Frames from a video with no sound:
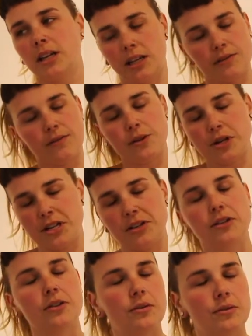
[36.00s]
if you need
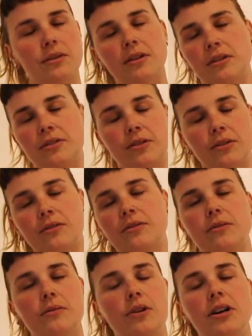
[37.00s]
to, there's
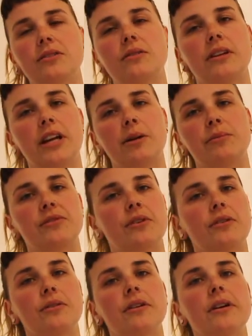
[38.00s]
also lots on
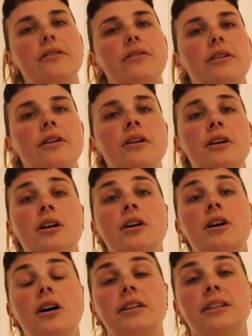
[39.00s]
Amazon or other
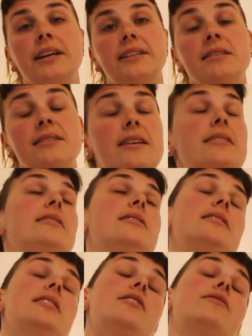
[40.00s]
online
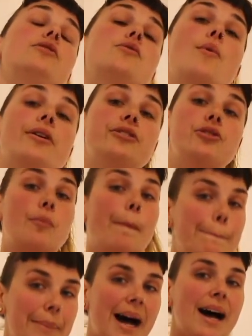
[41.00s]
sites if you want to
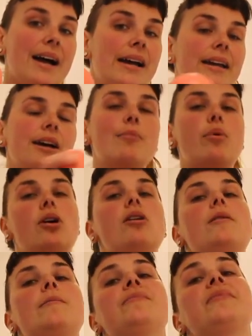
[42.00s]
buy a
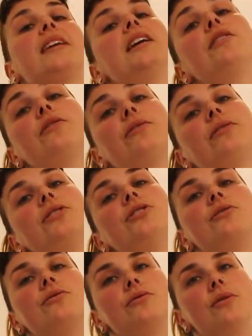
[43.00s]
ball. If
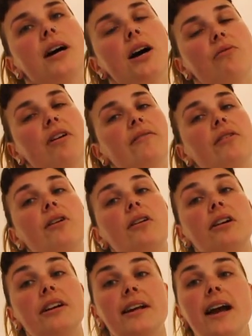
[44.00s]
you, however,
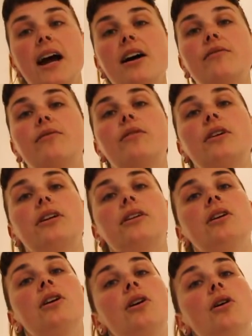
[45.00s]
already have
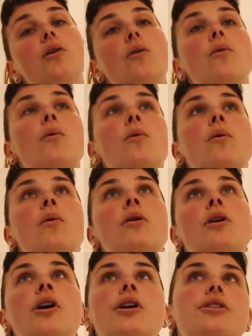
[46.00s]
one,
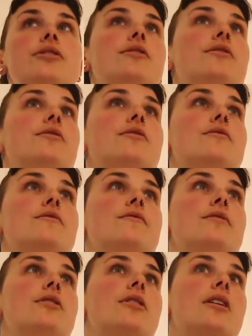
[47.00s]
or
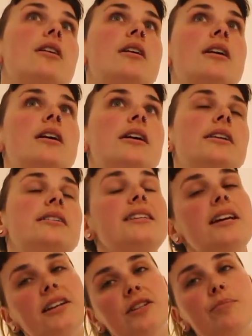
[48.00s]
you've got
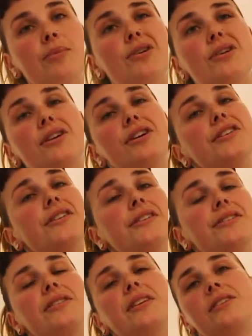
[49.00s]
tennis
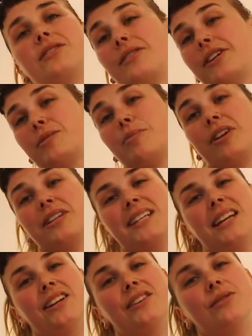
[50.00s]
balls because you like to play
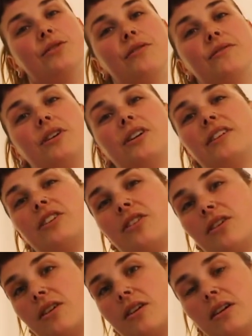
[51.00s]
tennis, or you've got a
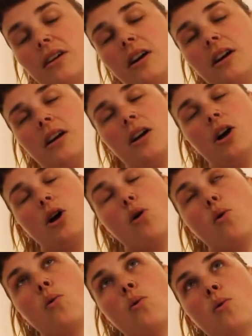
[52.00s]
dog,
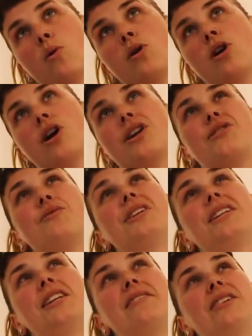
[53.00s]
or you
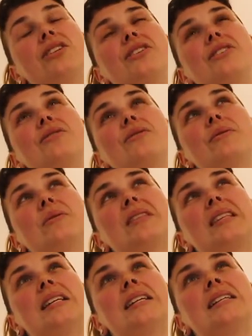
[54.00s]
can even use
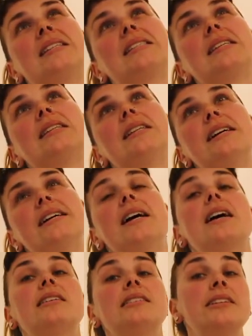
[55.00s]
things
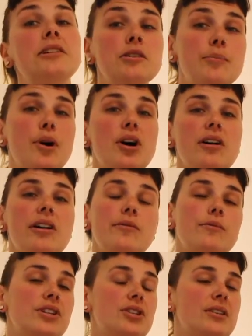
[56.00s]
like a lint
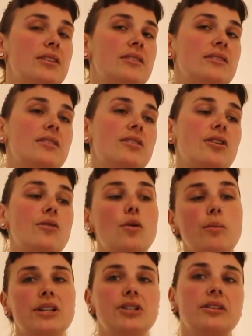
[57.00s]
ball, which has got a
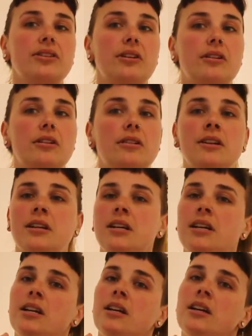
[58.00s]
whole bunch of little
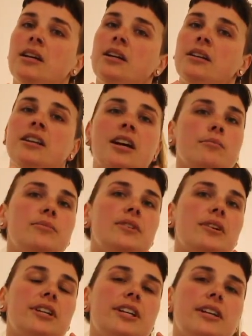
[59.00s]
nubs
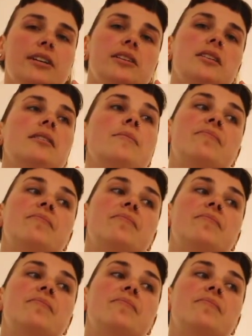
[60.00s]
on it.